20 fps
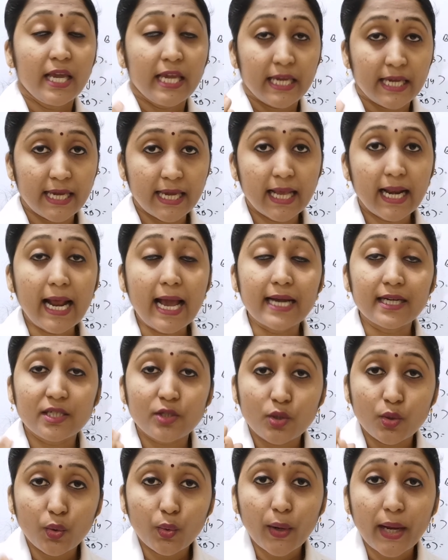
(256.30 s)
Here
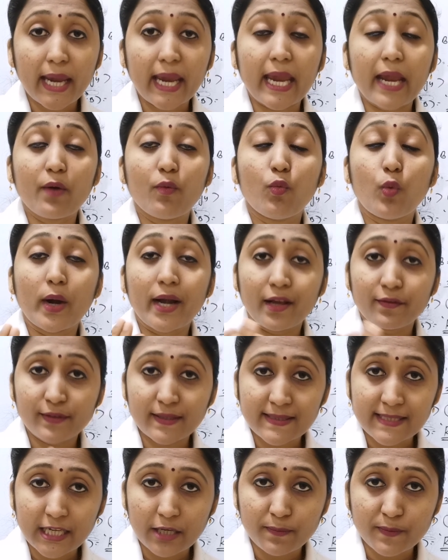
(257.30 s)
I took one
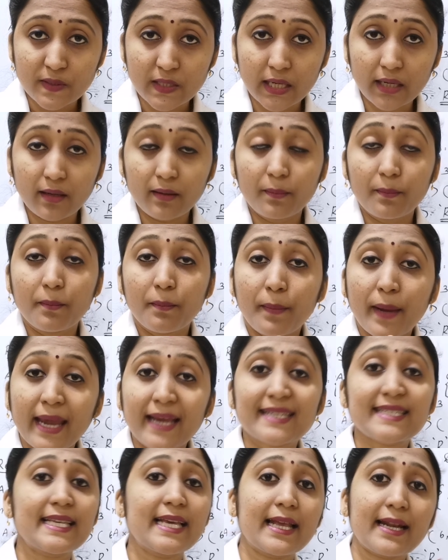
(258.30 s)
of the subset
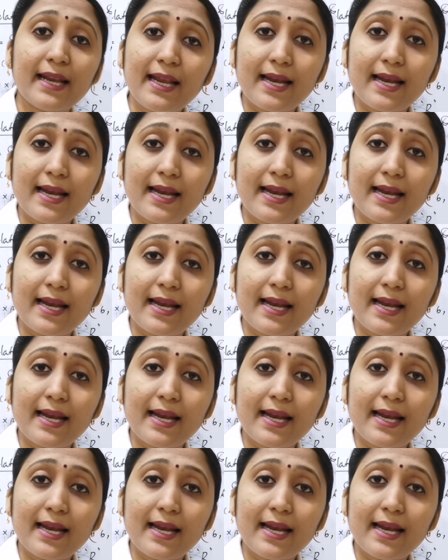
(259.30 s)
makes a